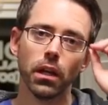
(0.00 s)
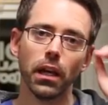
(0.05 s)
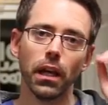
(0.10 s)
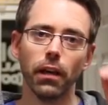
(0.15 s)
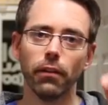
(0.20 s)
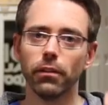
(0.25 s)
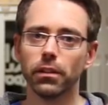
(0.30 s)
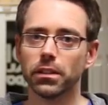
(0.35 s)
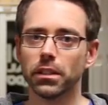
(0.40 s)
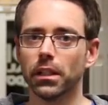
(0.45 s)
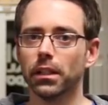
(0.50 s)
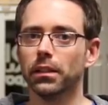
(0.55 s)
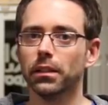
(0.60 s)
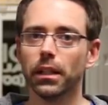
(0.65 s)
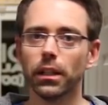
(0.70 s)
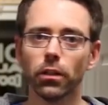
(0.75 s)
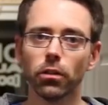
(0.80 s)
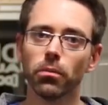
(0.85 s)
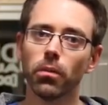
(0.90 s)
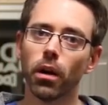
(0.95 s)
If it's a
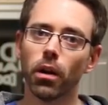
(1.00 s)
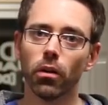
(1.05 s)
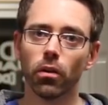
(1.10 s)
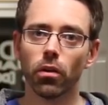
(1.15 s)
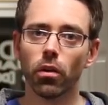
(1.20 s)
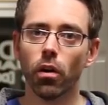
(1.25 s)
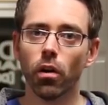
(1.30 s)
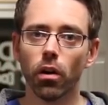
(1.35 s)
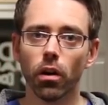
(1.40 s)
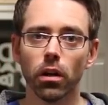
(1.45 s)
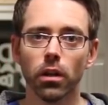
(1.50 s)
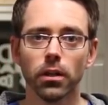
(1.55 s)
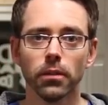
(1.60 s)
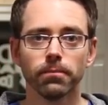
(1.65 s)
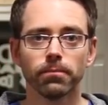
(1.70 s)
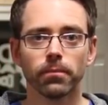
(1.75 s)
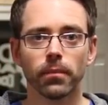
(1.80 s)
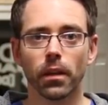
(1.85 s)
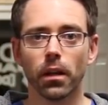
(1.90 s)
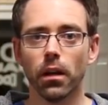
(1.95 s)
later model car,
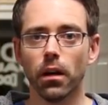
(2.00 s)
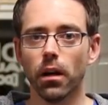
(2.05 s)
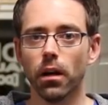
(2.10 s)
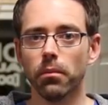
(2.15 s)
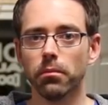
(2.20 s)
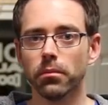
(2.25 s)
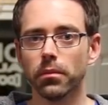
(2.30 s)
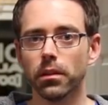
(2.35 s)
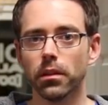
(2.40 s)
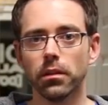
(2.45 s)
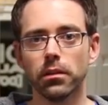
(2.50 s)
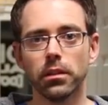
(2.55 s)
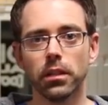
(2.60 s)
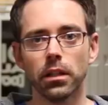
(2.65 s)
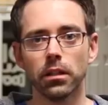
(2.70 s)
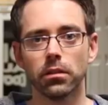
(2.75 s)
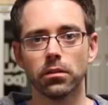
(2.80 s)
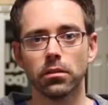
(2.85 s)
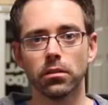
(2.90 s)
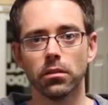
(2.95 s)

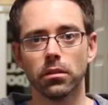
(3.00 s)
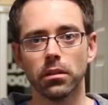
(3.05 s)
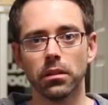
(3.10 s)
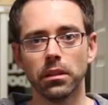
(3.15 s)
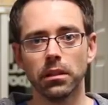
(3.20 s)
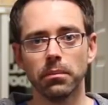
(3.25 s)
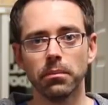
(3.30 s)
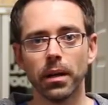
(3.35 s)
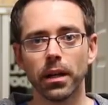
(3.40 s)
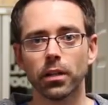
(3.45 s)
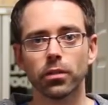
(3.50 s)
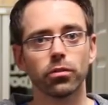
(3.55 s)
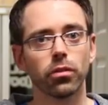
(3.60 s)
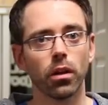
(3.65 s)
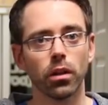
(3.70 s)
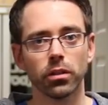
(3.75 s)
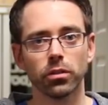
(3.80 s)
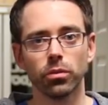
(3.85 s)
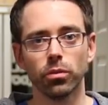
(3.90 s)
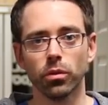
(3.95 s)
the
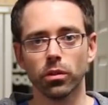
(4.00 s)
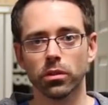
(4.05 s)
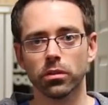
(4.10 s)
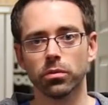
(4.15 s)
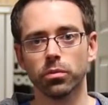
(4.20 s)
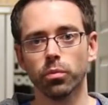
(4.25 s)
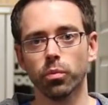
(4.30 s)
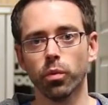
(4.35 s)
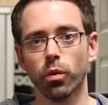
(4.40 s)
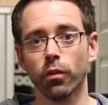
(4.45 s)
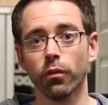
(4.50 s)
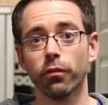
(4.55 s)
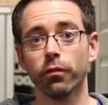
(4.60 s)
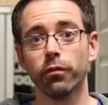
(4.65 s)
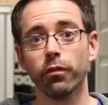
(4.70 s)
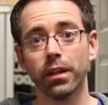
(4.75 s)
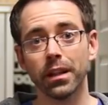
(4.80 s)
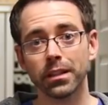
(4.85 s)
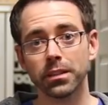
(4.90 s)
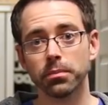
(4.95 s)
Mechatronic units were
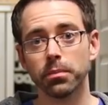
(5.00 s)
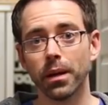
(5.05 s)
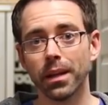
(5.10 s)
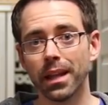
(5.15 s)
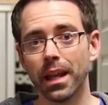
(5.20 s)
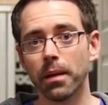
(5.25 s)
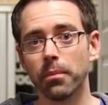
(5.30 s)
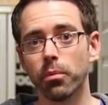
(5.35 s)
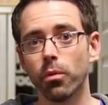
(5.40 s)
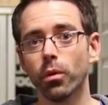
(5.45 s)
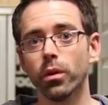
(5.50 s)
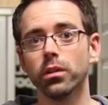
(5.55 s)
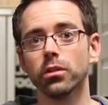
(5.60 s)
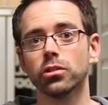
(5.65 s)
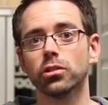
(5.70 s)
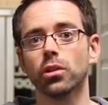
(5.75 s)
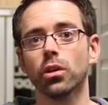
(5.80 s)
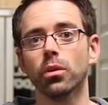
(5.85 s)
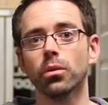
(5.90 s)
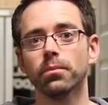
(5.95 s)
fixed by that
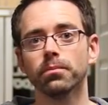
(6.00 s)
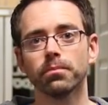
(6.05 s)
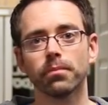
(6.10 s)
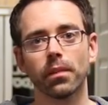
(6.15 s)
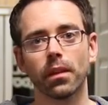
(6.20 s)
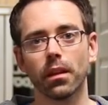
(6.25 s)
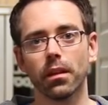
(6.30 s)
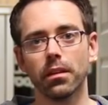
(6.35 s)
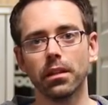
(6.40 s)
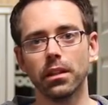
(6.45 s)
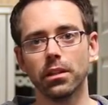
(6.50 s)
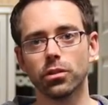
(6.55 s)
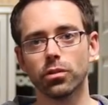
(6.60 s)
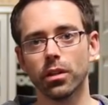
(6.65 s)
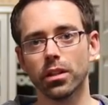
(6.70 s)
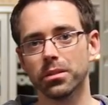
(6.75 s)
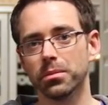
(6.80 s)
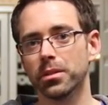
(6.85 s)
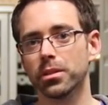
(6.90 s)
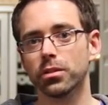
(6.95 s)
point. So the
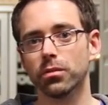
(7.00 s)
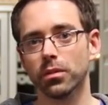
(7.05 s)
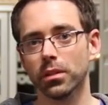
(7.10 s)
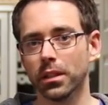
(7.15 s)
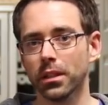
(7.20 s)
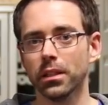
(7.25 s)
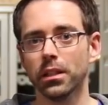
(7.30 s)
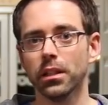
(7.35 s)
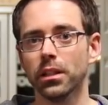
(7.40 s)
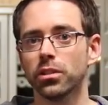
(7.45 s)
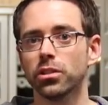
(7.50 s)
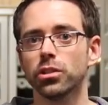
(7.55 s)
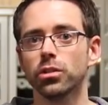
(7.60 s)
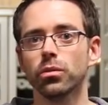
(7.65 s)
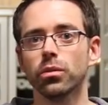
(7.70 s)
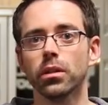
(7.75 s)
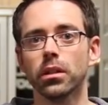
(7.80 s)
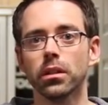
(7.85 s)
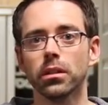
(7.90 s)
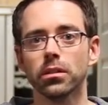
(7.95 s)
transmission-related
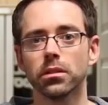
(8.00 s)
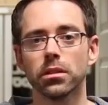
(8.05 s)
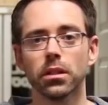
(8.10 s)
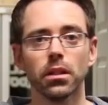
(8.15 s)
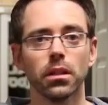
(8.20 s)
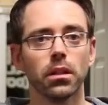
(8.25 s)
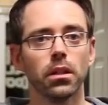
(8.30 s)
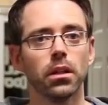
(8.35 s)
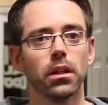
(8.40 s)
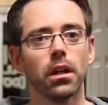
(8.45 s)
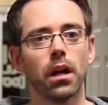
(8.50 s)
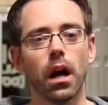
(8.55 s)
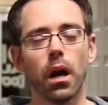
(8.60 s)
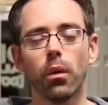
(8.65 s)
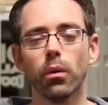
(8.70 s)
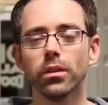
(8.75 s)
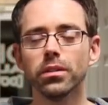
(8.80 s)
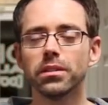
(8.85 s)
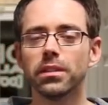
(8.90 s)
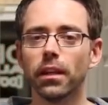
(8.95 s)
issue is, I
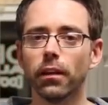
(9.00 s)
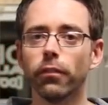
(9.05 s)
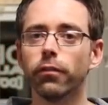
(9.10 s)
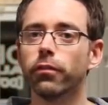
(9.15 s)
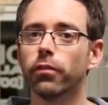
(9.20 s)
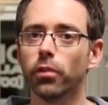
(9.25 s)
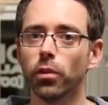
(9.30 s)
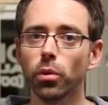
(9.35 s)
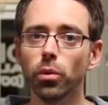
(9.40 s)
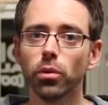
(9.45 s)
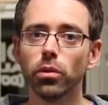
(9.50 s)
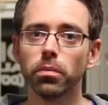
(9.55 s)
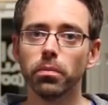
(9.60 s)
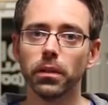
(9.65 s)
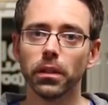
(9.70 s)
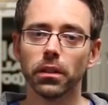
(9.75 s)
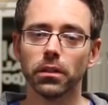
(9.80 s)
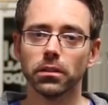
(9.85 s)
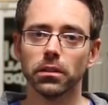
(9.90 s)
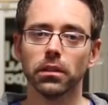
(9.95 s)
wouldn't say a fluke
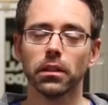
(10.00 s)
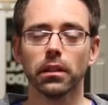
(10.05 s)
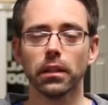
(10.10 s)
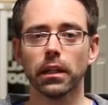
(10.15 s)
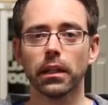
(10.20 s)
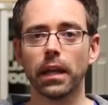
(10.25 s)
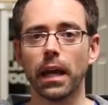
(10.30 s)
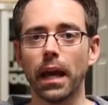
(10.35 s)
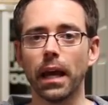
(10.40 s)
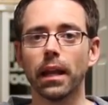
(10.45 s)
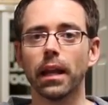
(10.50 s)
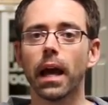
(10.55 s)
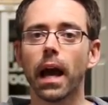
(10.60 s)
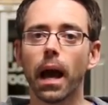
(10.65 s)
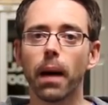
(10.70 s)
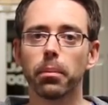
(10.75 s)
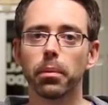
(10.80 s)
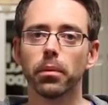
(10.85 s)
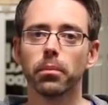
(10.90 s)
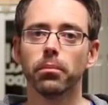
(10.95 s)
because it can
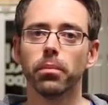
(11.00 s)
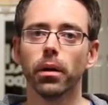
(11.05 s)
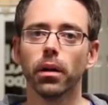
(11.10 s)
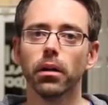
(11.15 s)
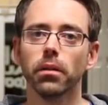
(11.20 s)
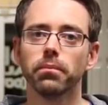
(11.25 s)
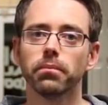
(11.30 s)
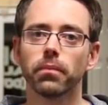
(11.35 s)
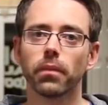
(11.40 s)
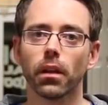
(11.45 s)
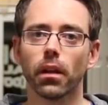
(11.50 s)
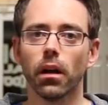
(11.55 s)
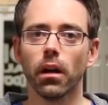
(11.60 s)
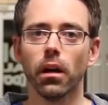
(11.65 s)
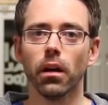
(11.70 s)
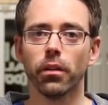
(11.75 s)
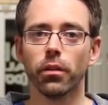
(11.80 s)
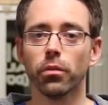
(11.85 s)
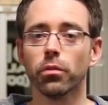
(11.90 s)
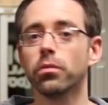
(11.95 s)
happen, but
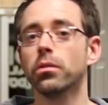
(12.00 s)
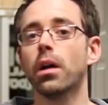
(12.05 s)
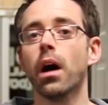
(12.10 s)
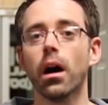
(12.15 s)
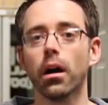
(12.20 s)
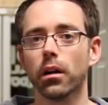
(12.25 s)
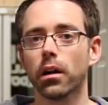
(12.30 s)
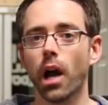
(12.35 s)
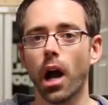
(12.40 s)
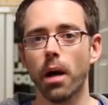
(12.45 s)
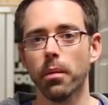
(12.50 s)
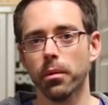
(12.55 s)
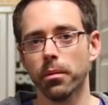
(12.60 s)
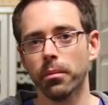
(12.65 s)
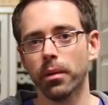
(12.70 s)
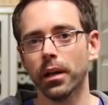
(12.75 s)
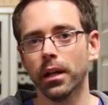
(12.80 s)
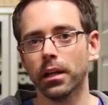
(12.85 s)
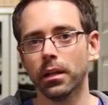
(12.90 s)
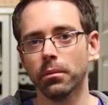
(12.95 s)
they're not
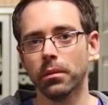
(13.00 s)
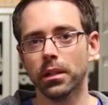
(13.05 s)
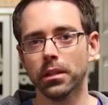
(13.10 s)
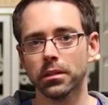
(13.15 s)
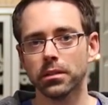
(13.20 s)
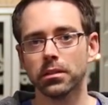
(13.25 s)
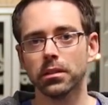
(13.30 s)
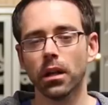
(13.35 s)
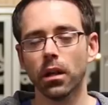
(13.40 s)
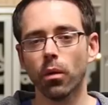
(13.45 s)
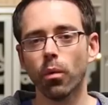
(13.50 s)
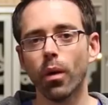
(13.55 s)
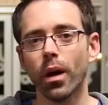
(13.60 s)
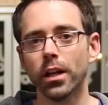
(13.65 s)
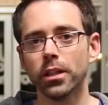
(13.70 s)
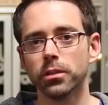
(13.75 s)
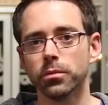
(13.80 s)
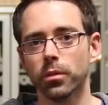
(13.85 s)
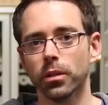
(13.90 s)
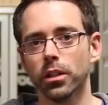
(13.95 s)
common by any means. It's not a
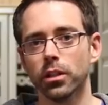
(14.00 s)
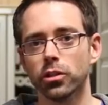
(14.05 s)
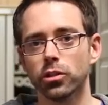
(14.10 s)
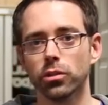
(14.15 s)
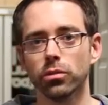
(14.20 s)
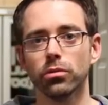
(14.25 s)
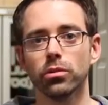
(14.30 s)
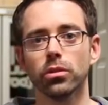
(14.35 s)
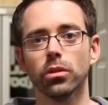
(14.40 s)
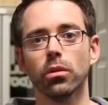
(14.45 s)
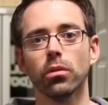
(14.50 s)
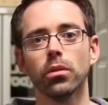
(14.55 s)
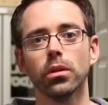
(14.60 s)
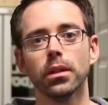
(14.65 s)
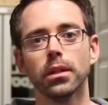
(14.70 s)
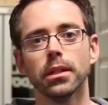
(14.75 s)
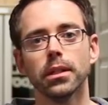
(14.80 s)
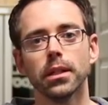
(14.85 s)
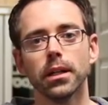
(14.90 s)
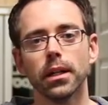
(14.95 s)
widespread issue. So
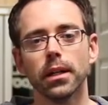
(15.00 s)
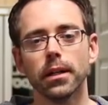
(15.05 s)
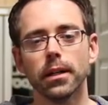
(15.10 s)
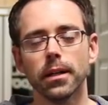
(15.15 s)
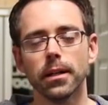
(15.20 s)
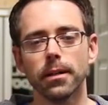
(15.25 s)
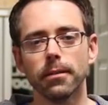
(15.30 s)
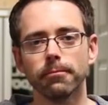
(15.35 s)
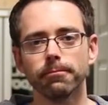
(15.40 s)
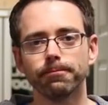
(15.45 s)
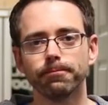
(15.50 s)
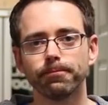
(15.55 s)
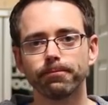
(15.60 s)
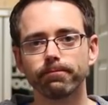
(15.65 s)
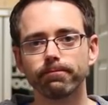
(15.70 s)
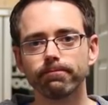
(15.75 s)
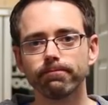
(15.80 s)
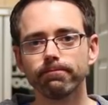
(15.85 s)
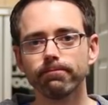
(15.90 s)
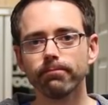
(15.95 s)

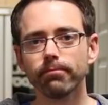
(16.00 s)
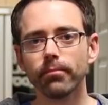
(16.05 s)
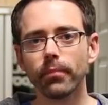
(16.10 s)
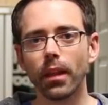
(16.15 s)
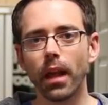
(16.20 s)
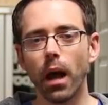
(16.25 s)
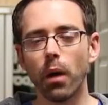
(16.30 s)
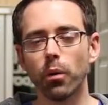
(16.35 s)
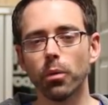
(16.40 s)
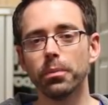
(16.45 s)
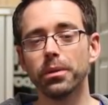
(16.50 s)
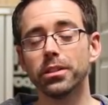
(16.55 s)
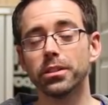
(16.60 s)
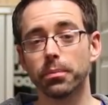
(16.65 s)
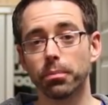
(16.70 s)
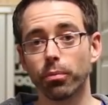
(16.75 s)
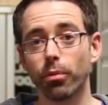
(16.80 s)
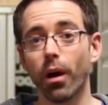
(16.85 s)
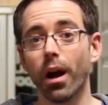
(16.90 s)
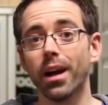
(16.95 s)
I would be
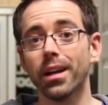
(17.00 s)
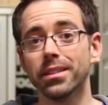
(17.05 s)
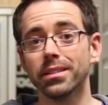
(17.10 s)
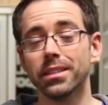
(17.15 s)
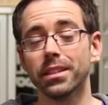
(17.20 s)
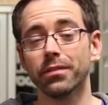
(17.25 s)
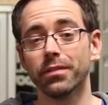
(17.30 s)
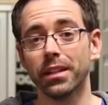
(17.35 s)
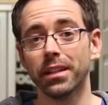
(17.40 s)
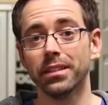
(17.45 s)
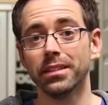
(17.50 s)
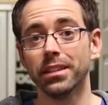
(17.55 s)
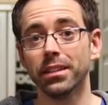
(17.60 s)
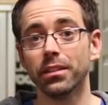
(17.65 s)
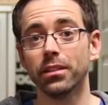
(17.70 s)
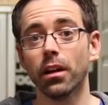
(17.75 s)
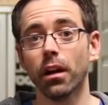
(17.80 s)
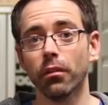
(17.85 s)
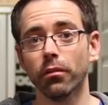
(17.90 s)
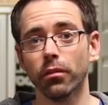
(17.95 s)
surprised if they
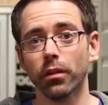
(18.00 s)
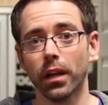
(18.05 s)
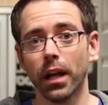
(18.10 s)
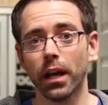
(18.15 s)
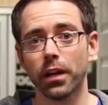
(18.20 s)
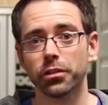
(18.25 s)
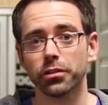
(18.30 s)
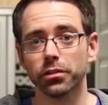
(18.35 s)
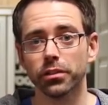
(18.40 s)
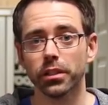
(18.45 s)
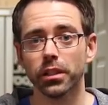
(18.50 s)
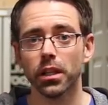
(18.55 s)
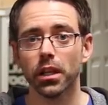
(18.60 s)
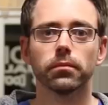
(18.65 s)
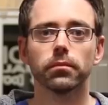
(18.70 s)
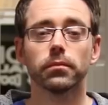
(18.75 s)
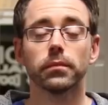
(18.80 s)
did cover it actually.